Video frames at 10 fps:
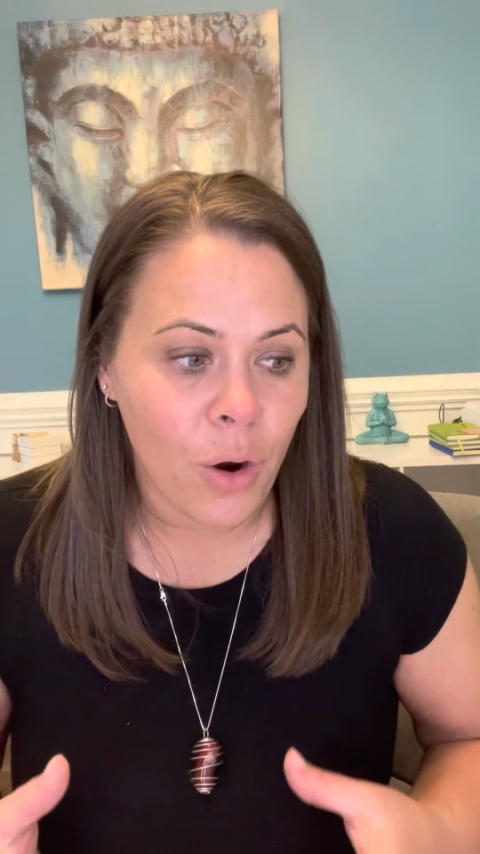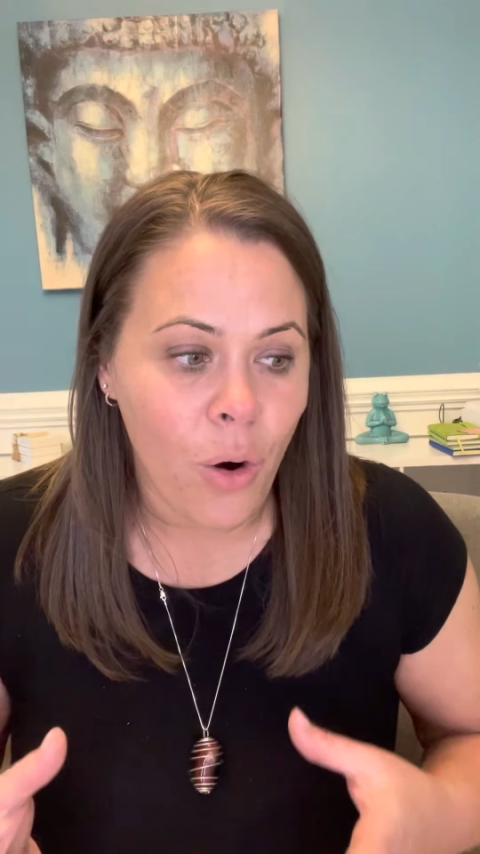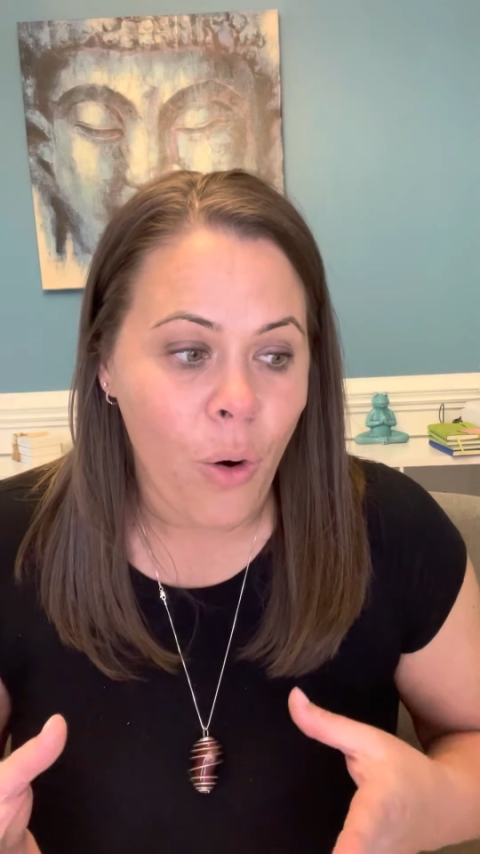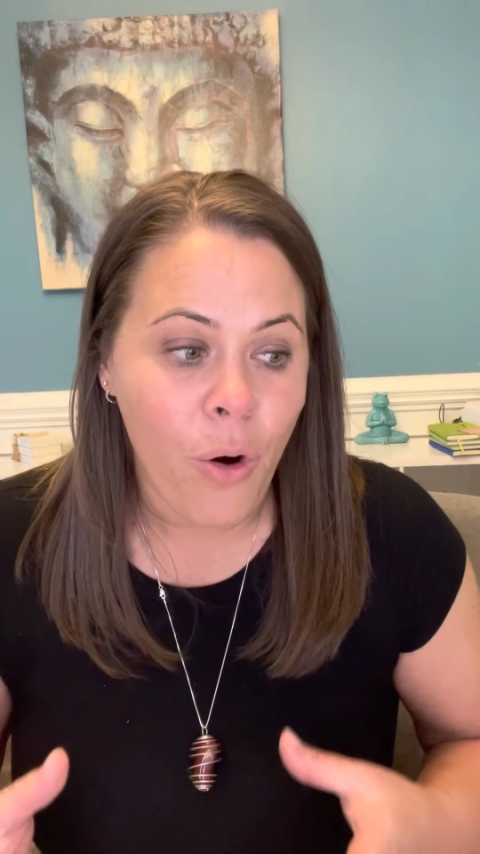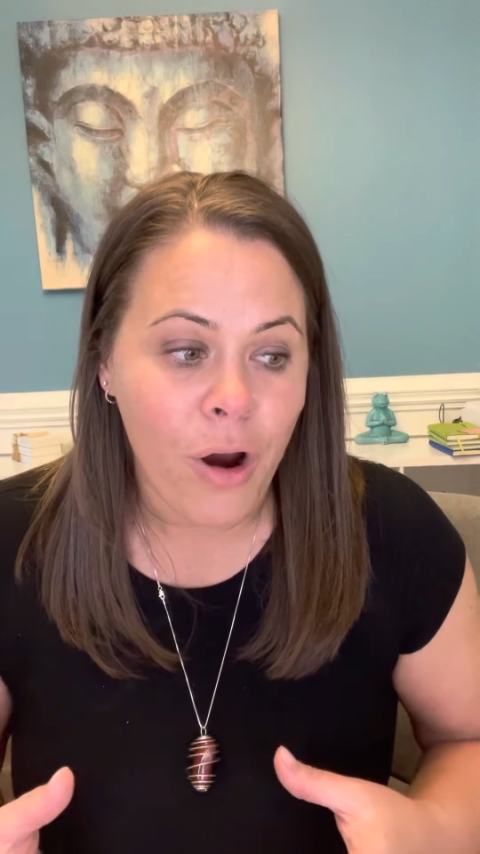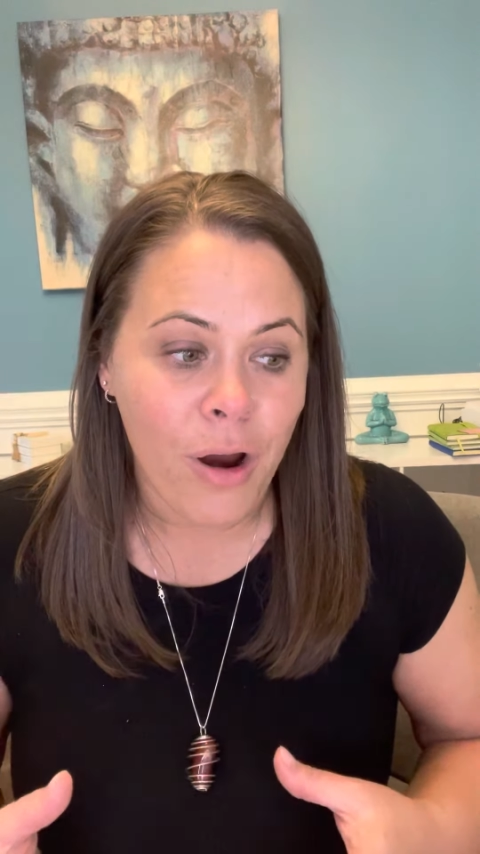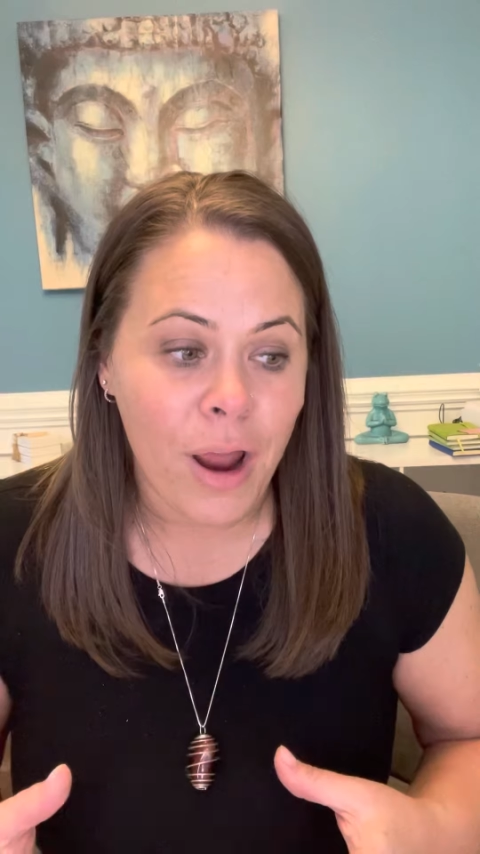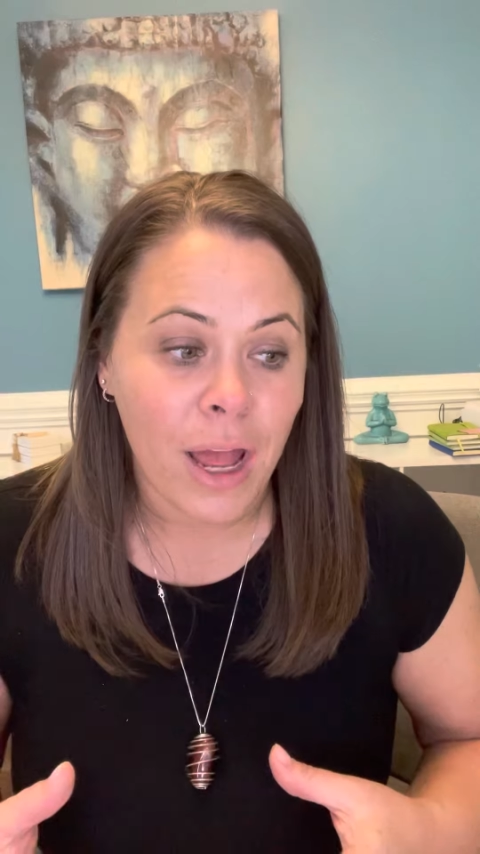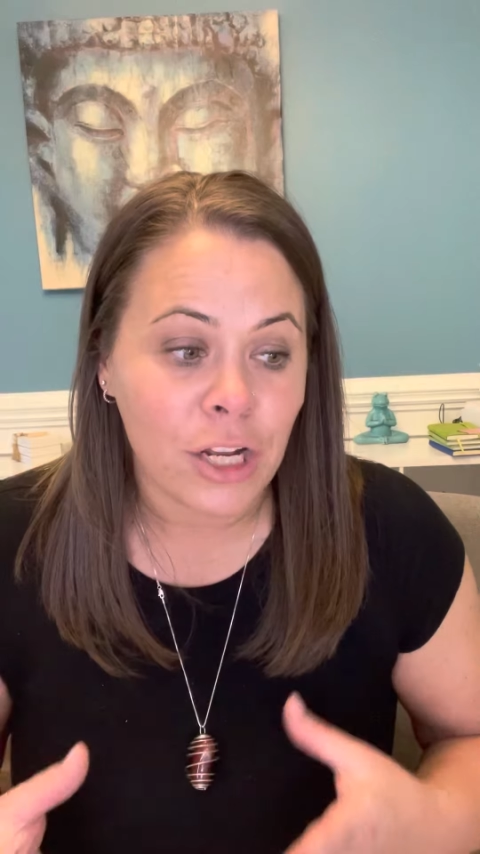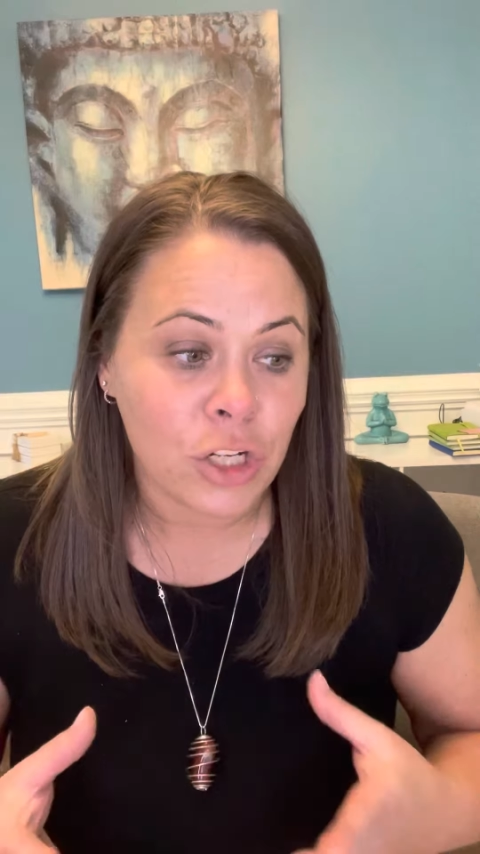or
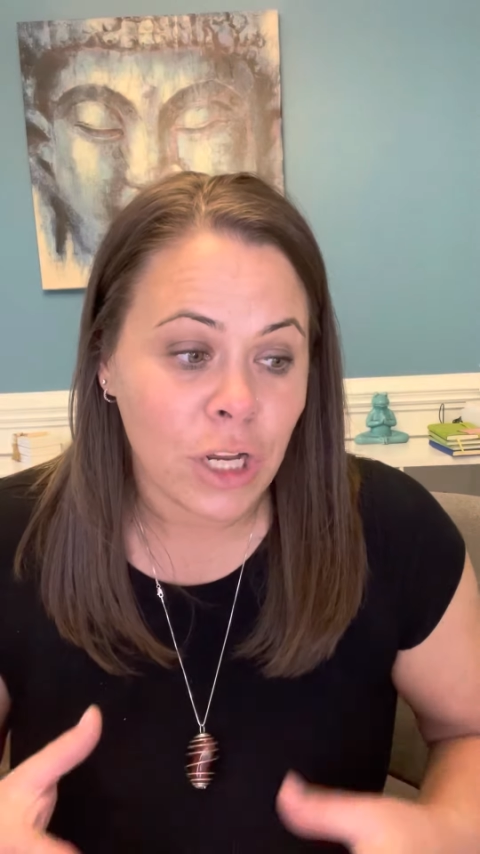and